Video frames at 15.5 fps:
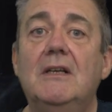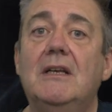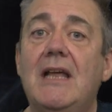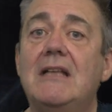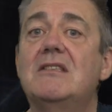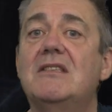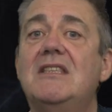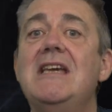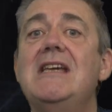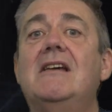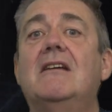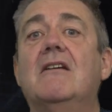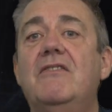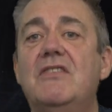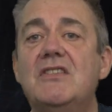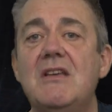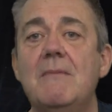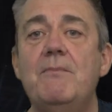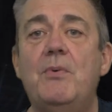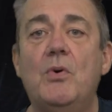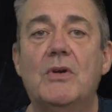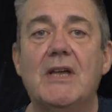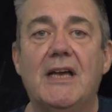Let's think of a
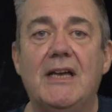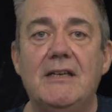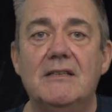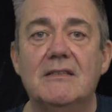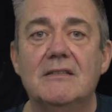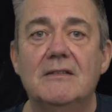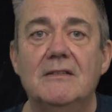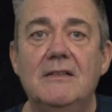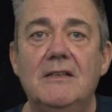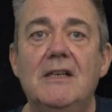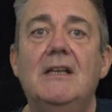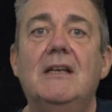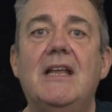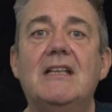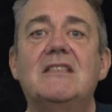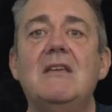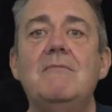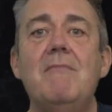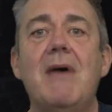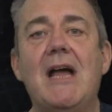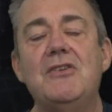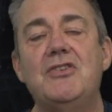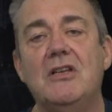simple case. Let's
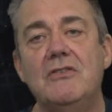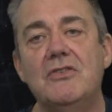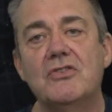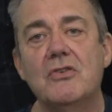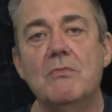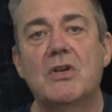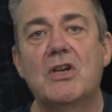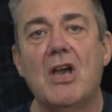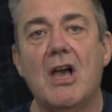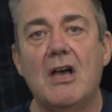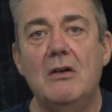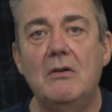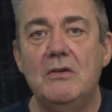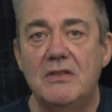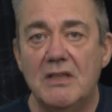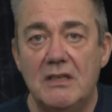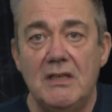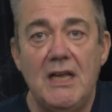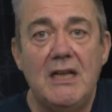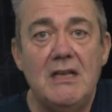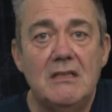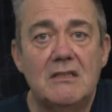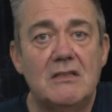imagine some code that
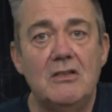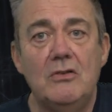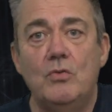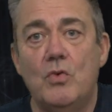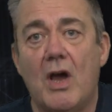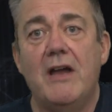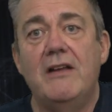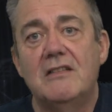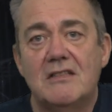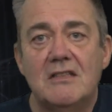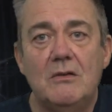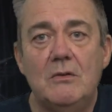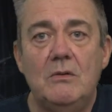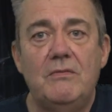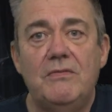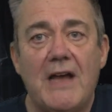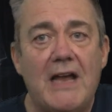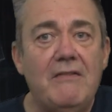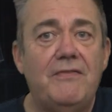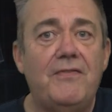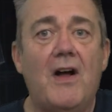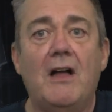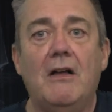needs to write to a
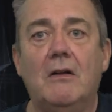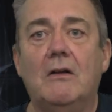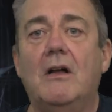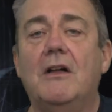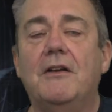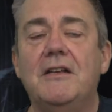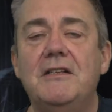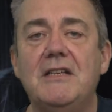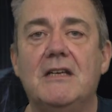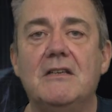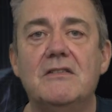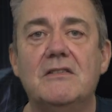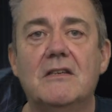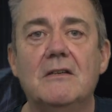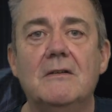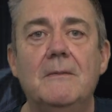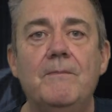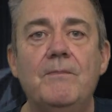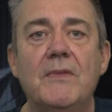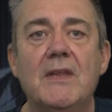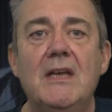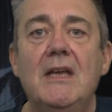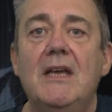file on a disk.
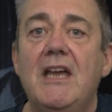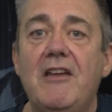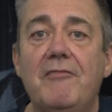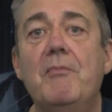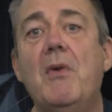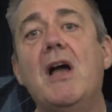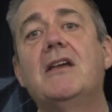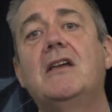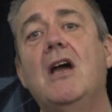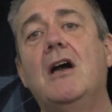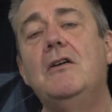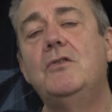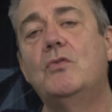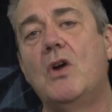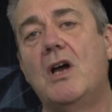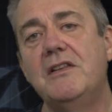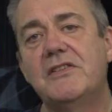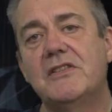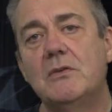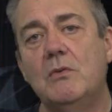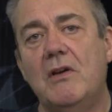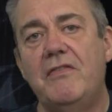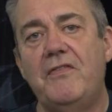If my code writes
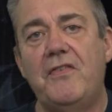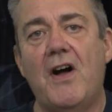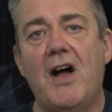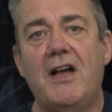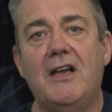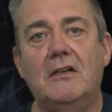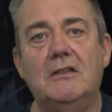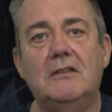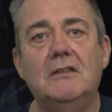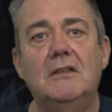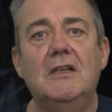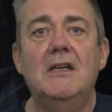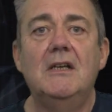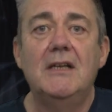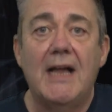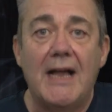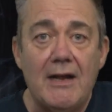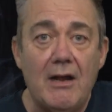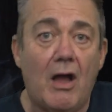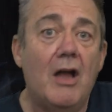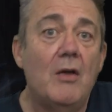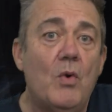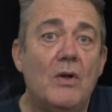to a file and
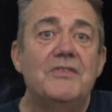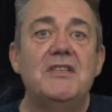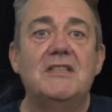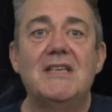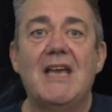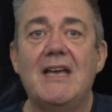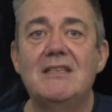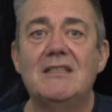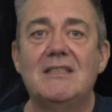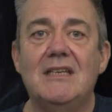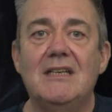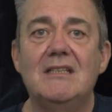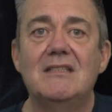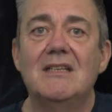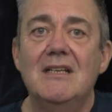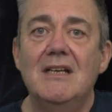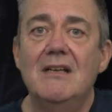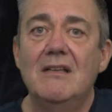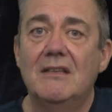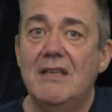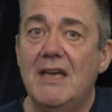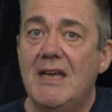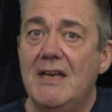I want to test it,
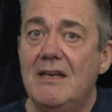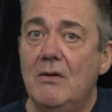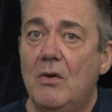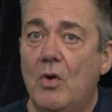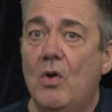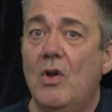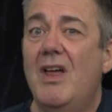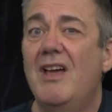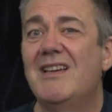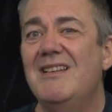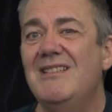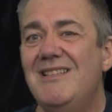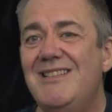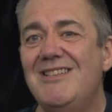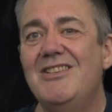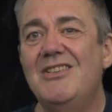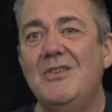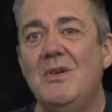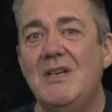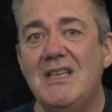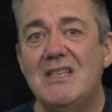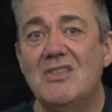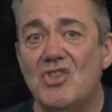then all I can do
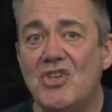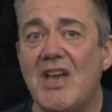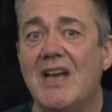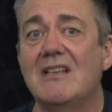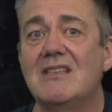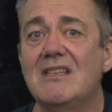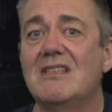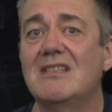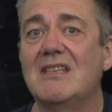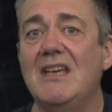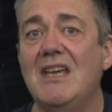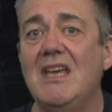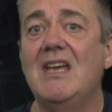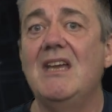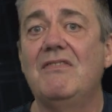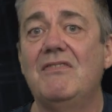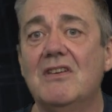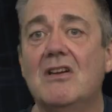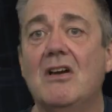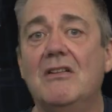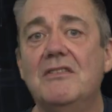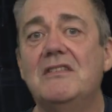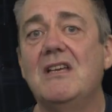is check to see if the
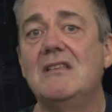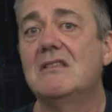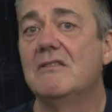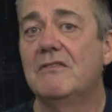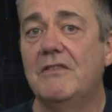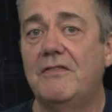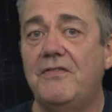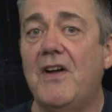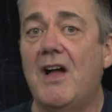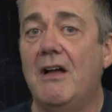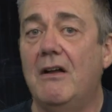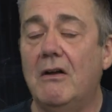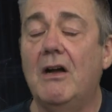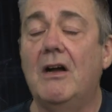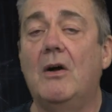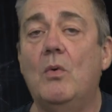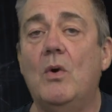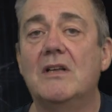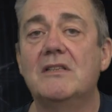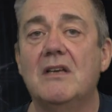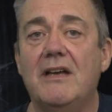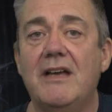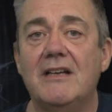contents of the file are
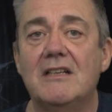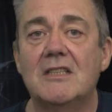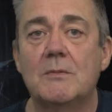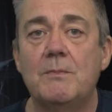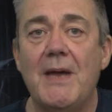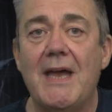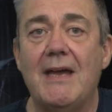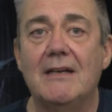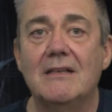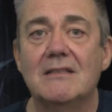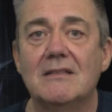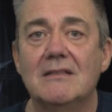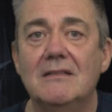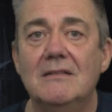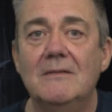what I expect.